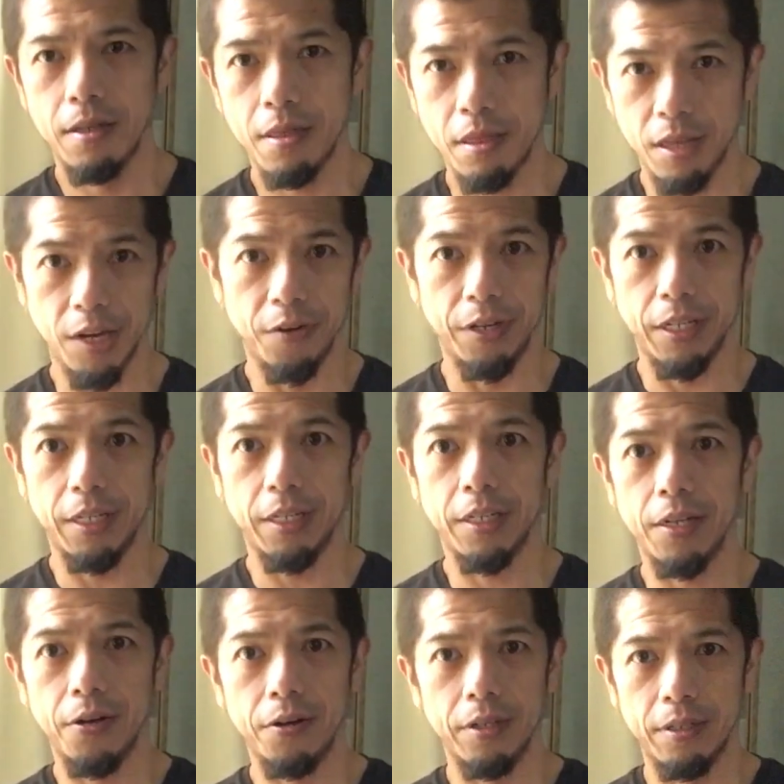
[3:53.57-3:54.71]
theory, you
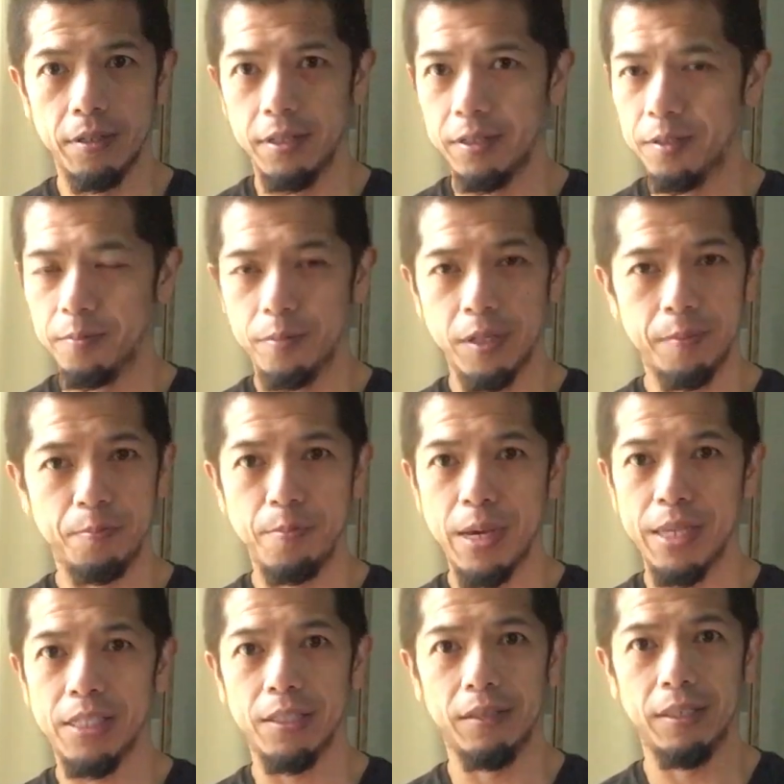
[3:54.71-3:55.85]
know, it, it's, it's
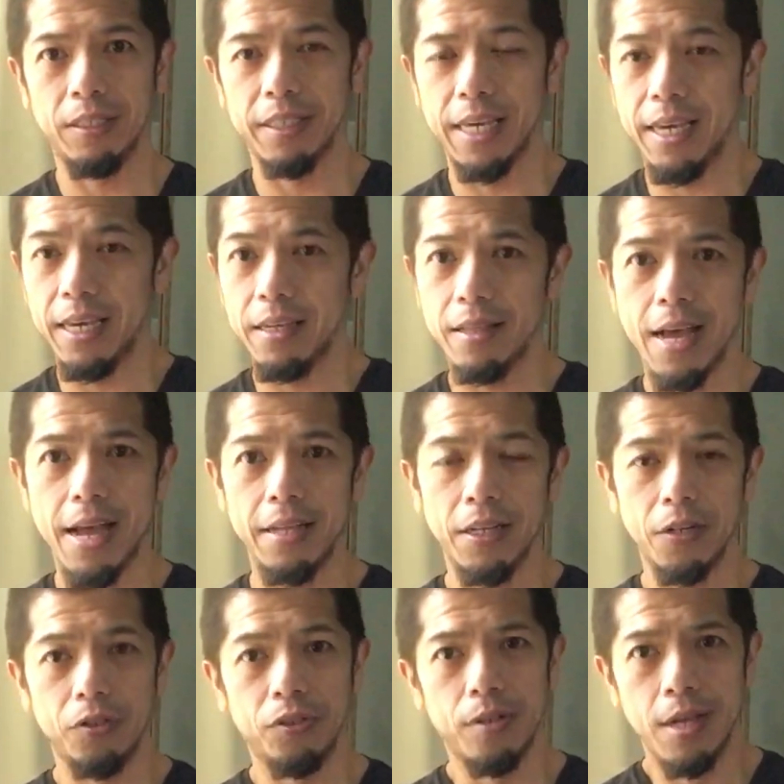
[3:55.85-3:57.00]
basically saying that, you
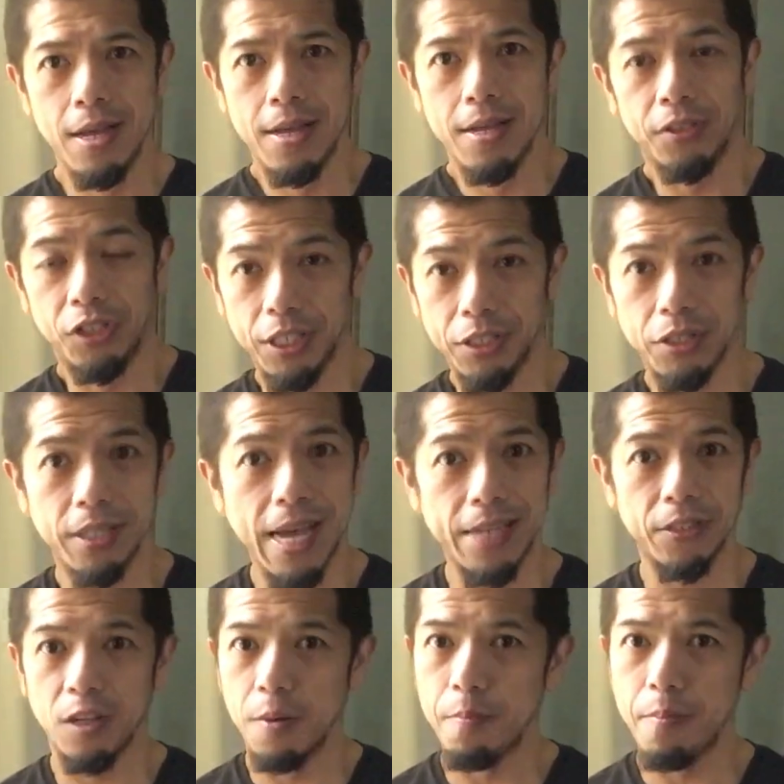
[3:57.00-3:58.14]
know, Jesus has
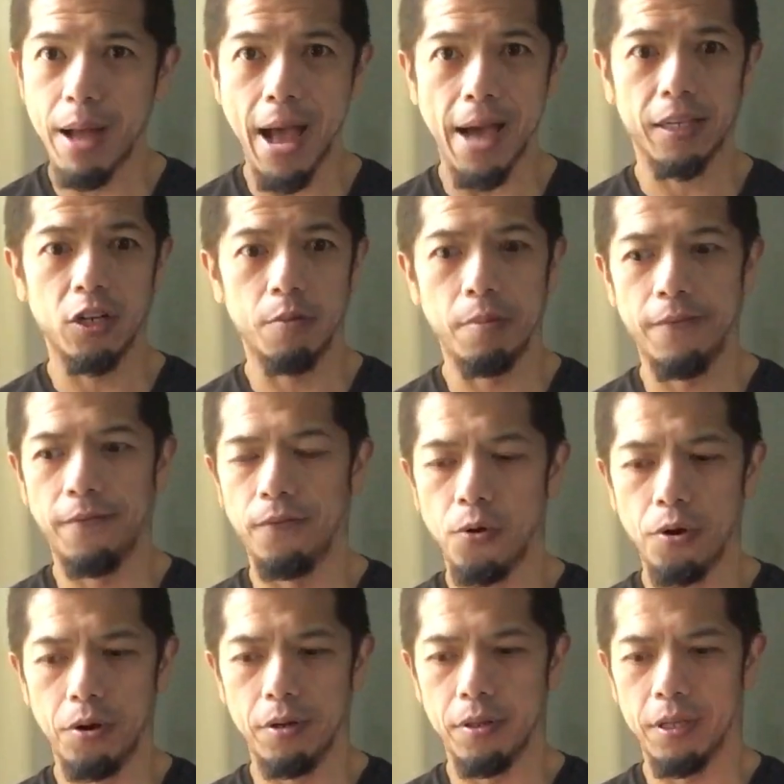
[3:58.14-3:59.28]
to come back, you know,
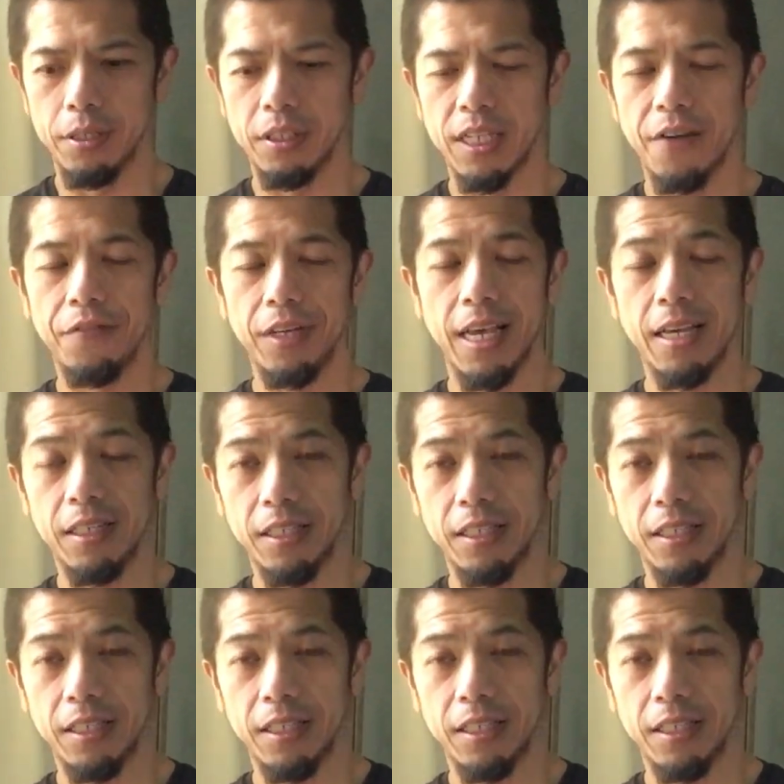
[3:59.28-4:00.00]
before the 70, 80